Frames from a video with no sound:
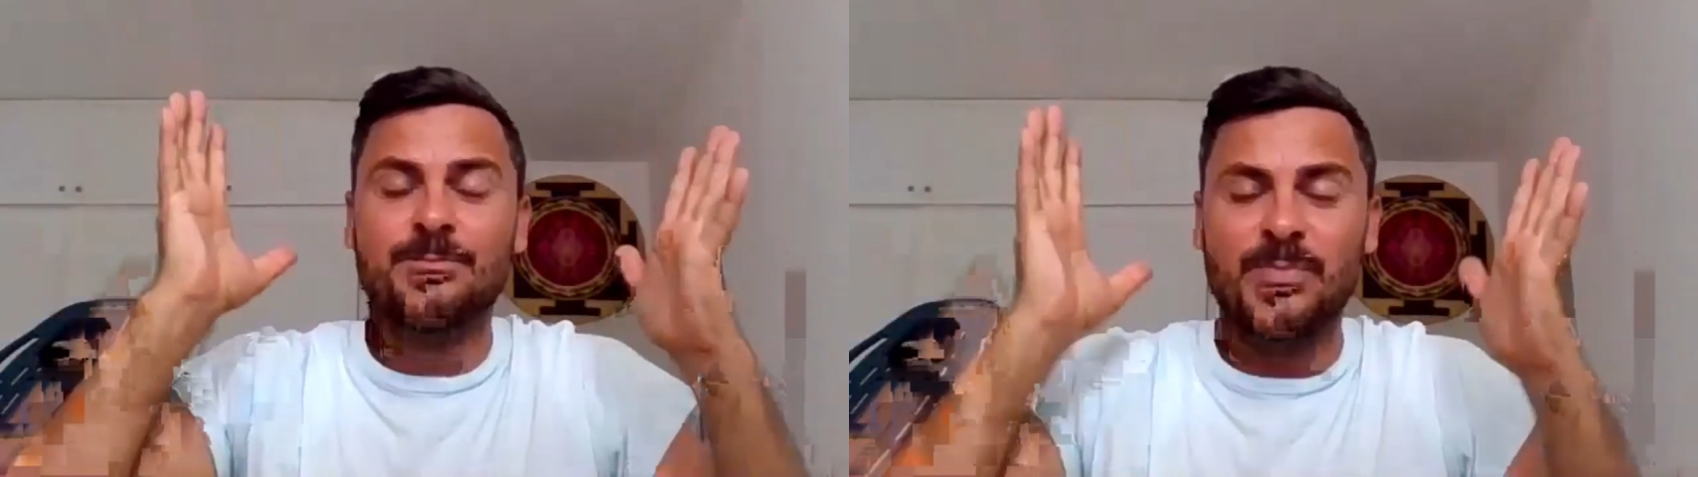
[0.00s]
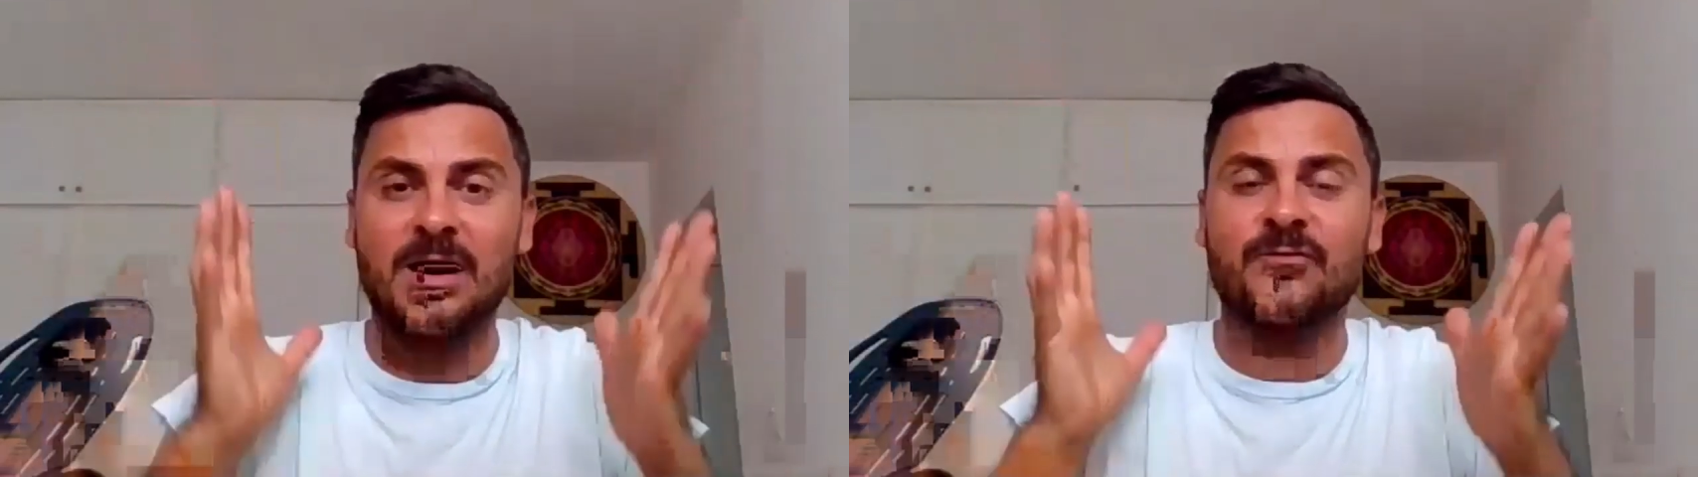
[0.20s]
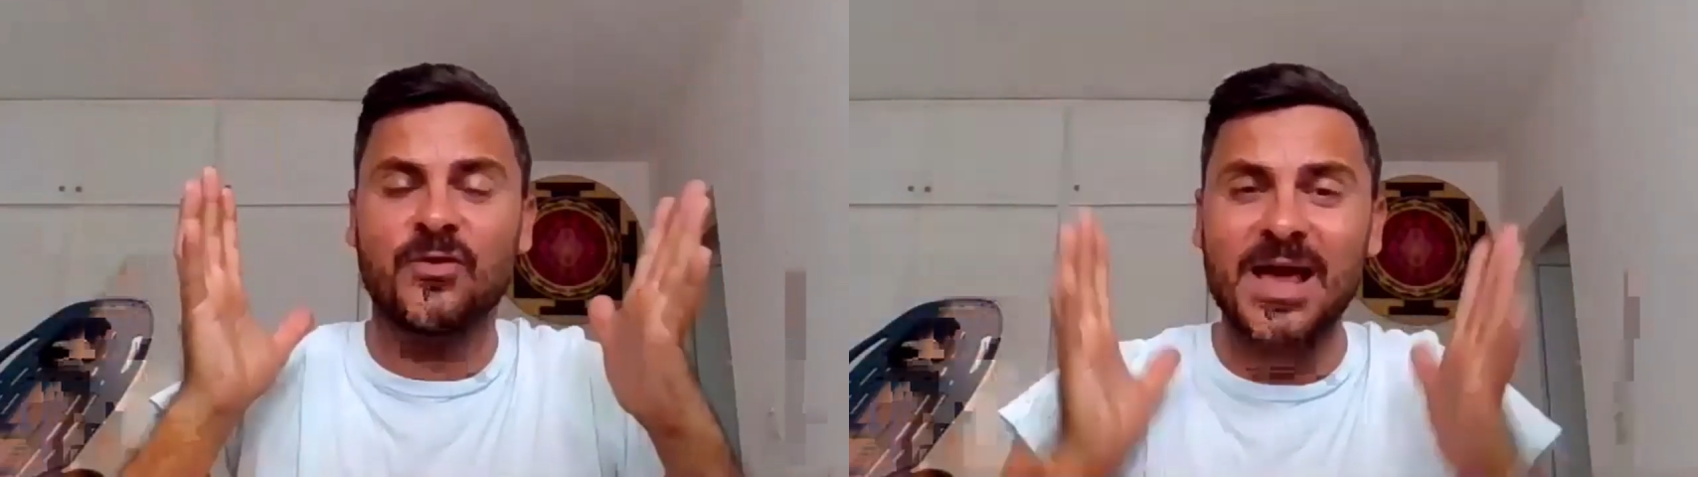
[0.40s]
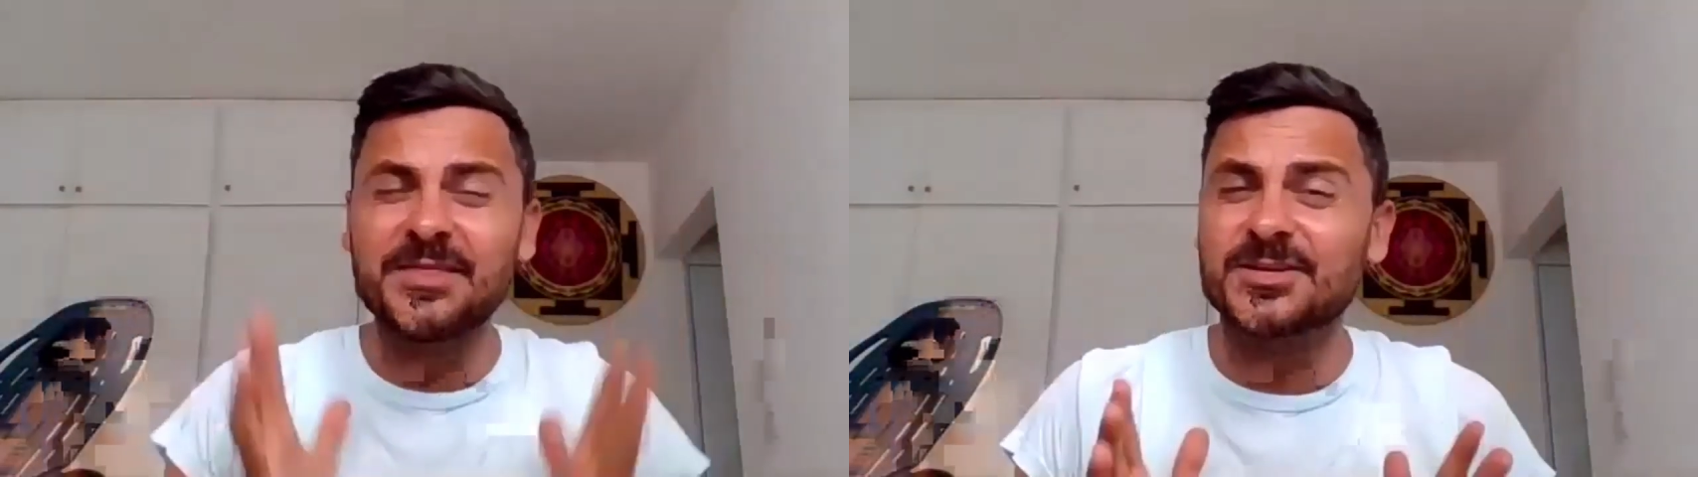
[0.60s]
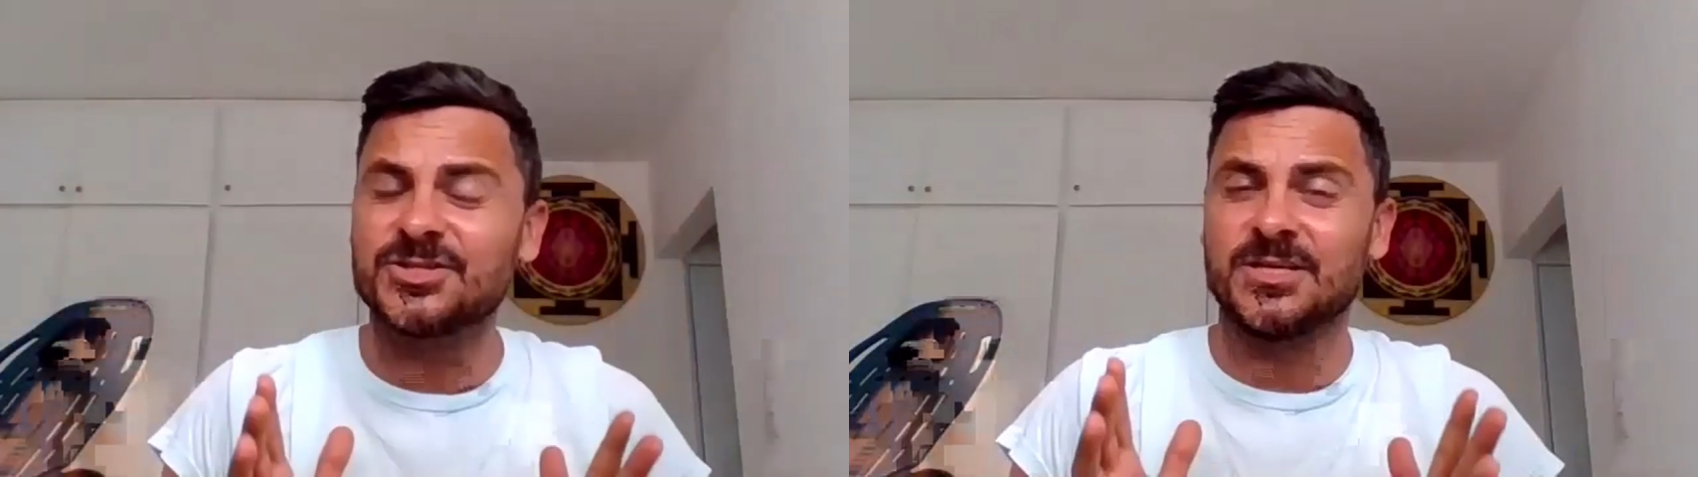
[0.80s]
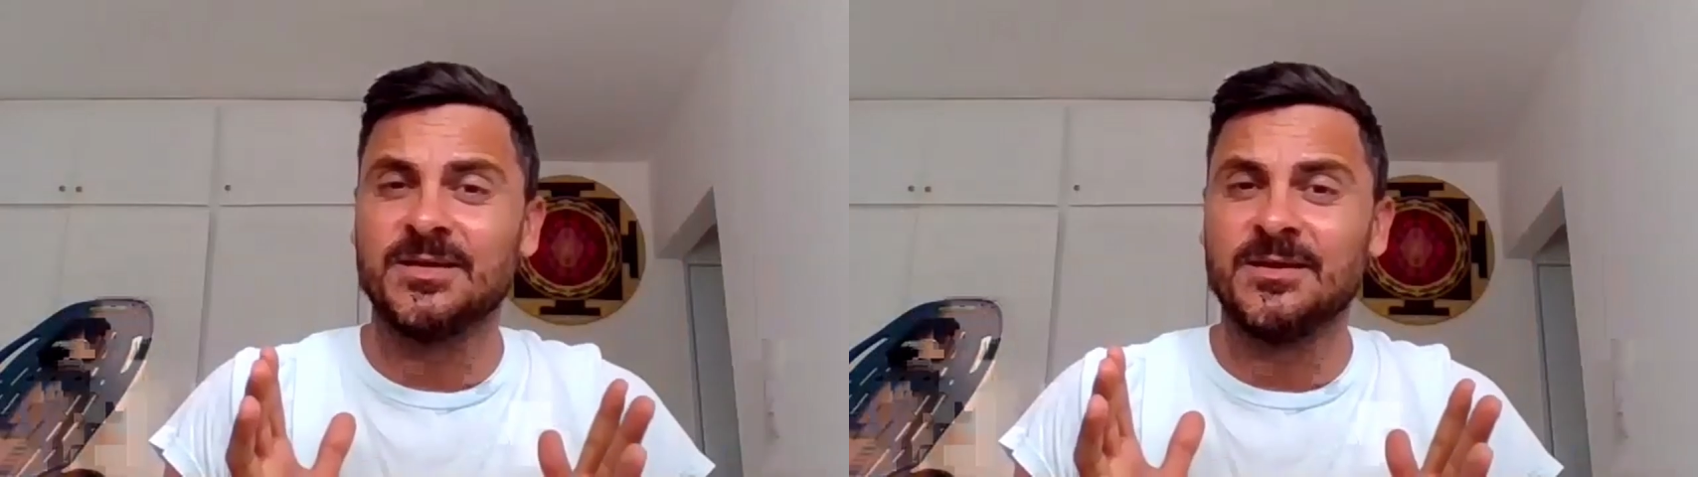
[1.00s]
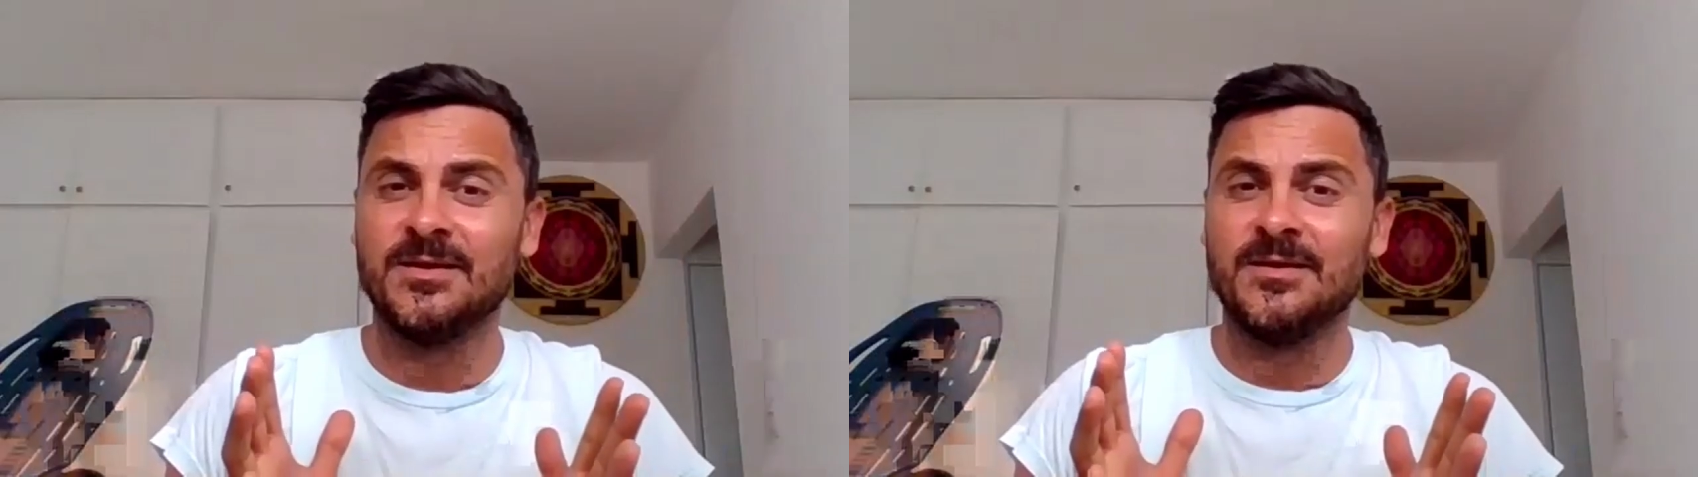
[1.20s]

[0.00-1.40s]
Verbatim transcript: the powerful energy.